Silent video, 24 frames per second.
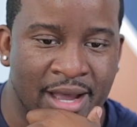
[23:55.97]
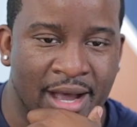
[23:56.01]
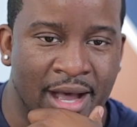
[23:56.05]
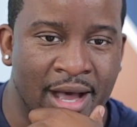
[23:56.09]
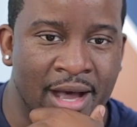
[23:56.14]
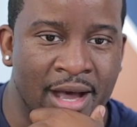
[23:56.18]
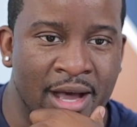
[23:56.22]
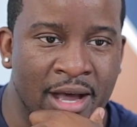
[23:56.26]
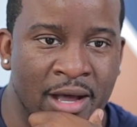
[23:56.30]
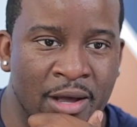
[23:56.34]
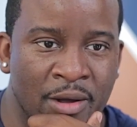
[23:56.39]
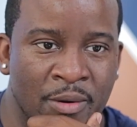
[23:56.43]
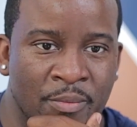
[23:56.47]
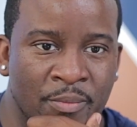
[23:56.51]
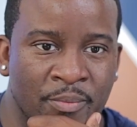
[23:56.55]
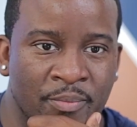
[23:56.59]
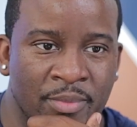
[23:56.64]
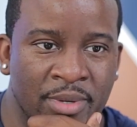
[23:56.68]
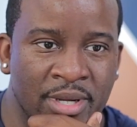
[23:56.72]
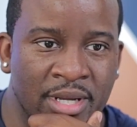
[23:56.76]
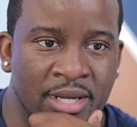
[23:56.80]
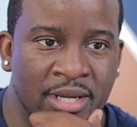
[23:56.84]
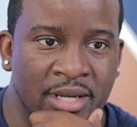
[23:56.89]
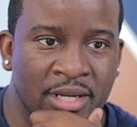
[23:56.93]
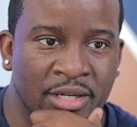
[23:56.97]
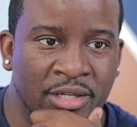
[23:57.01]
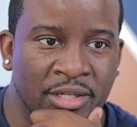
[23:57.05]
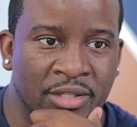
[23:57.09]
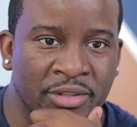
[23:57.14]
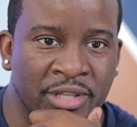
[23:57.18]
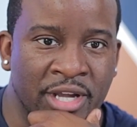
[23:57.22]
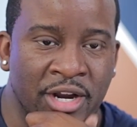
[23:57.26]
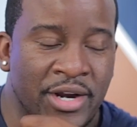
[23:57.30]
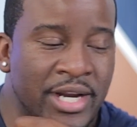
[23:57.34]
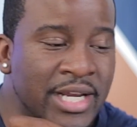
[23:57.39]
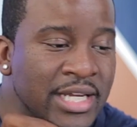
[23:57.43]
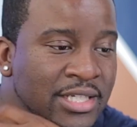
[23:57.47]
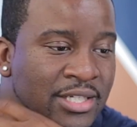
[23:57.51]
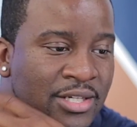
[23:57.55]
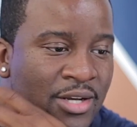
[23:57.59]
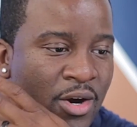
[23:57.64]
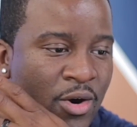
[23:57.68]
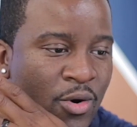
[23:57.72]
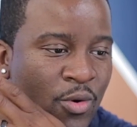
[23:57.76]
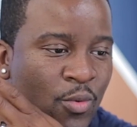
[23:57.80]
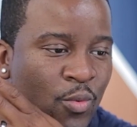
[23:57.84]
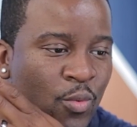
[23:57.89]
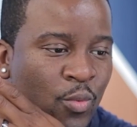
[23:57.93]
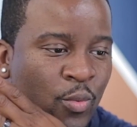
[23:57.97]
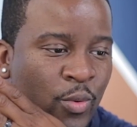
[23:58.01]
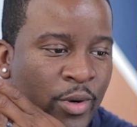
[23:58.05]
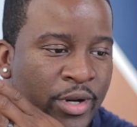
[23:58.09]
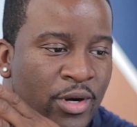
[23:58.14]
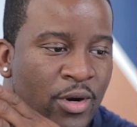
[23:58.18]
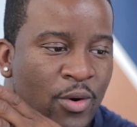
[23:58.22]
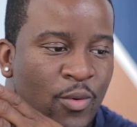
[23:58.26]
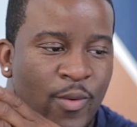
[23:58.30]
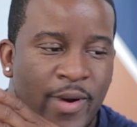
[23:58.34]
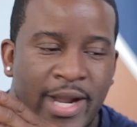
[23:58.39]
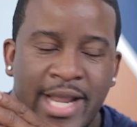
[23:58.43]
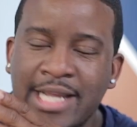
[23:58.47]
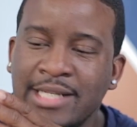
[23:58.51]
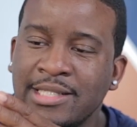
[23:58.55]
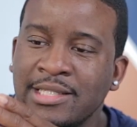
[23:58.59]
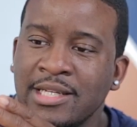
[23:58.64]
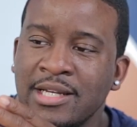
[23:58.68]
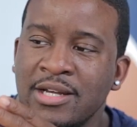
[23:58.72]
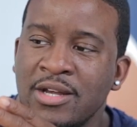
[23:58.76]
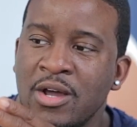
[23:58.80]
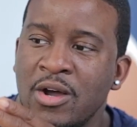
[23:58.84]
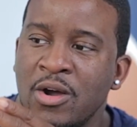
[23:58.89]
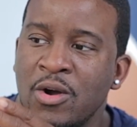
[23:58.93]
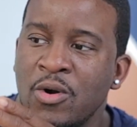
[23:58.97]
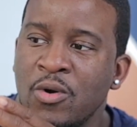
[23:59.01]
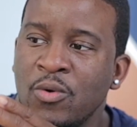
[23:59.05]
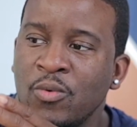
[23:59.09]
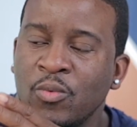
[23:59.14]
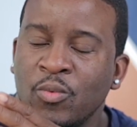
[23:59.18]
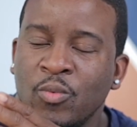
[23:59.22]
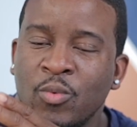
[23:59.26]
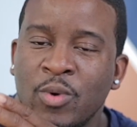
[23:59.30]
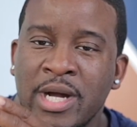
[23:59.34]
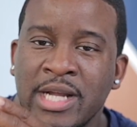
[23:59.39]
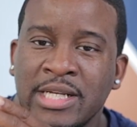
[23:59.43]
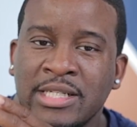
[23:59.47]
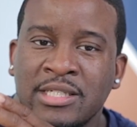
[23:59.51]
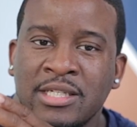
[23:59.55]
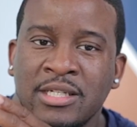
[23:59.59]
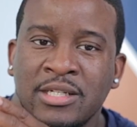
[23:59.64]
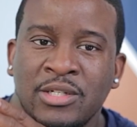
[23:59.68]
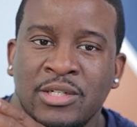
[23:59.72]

There is no real way to know what to